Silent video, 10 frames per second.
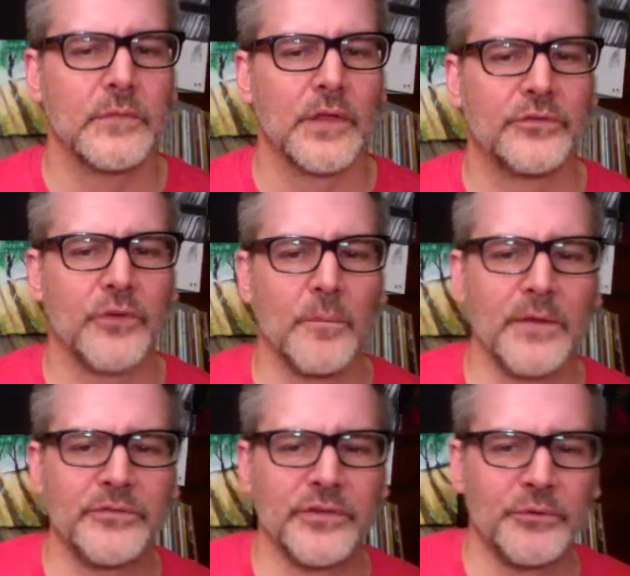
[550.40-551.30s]
So
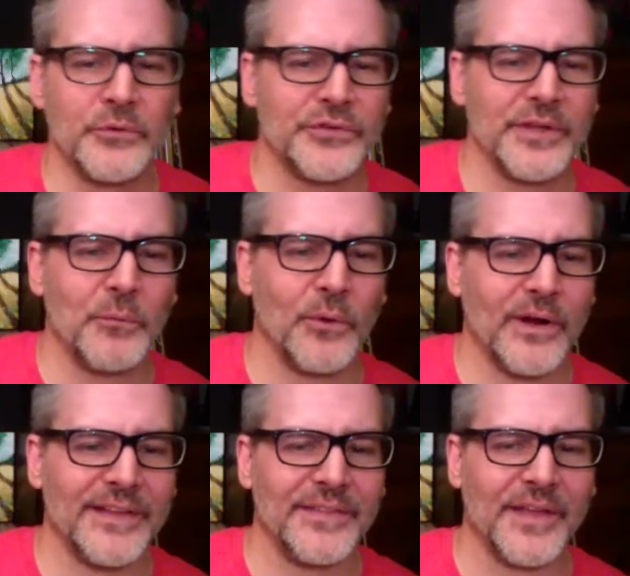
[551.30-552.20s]
much interesting
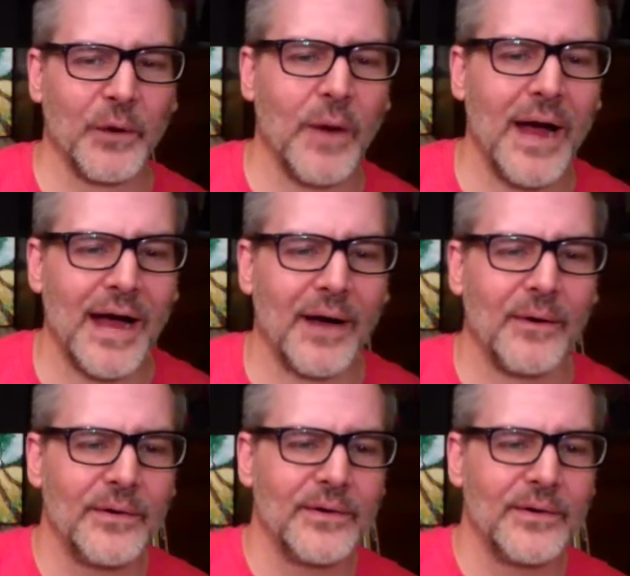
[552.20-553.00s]
work in there. Wow.